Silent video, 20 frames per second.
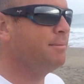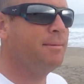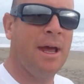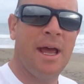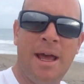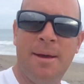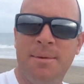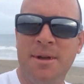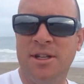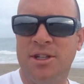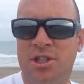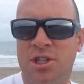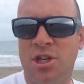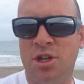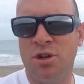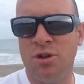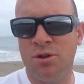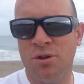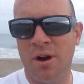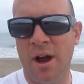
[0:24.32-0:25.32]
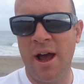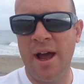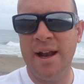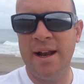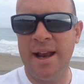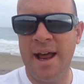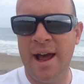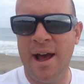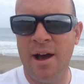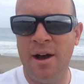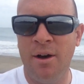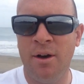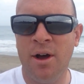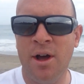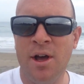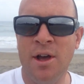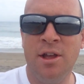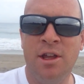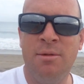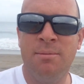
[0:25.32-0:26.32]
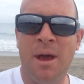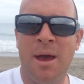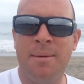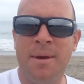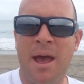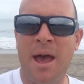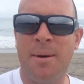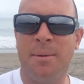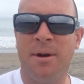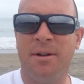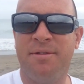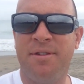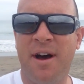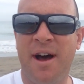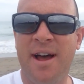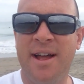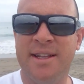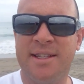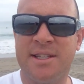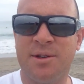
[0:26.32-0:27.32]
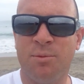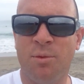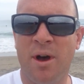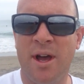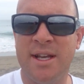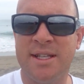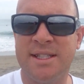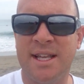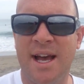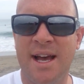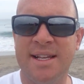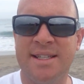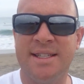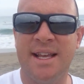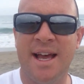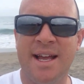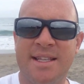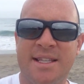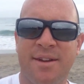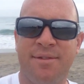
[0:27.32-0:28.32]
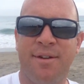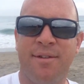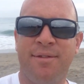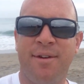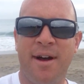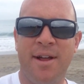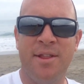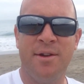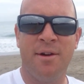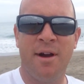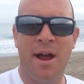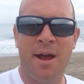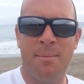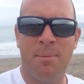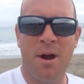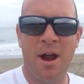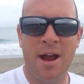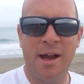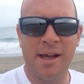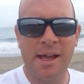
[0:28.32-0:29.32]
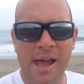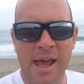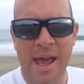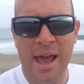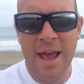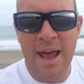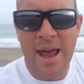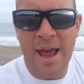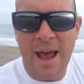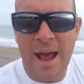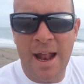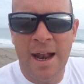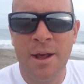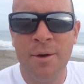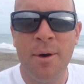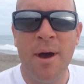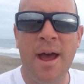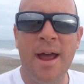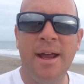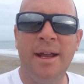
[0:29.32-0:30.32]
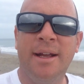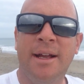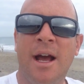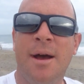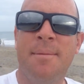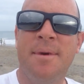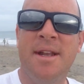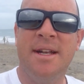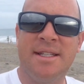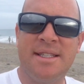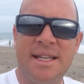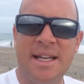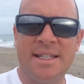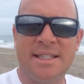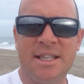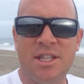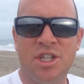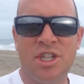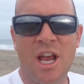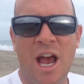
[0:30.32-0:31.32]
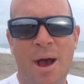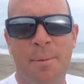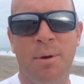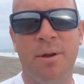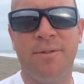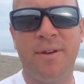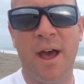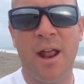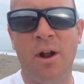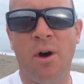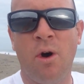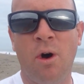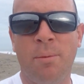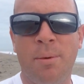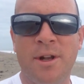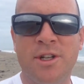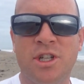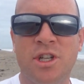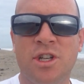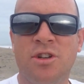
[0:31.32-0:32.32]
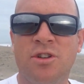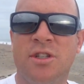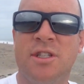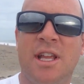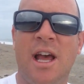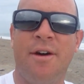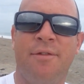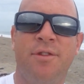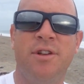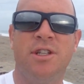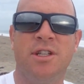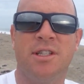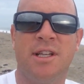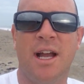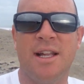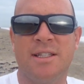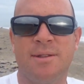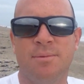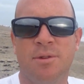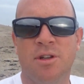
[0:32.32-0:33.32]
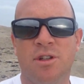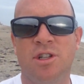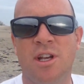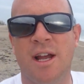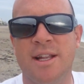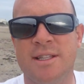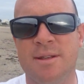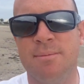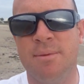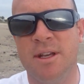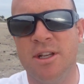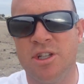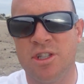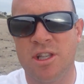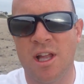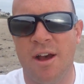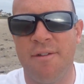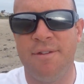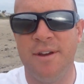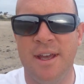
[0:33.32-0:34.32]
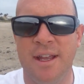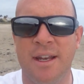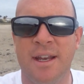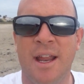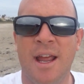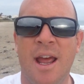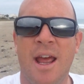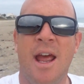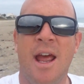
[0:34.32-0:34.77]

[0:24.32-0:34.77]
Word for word: maybe two right now. You may be able to find some waist high sets if you find the right break. Anyway, come in and see us at the shop. We've got a whole bunch of new stuff. We just got some new Jensen Beach stuff in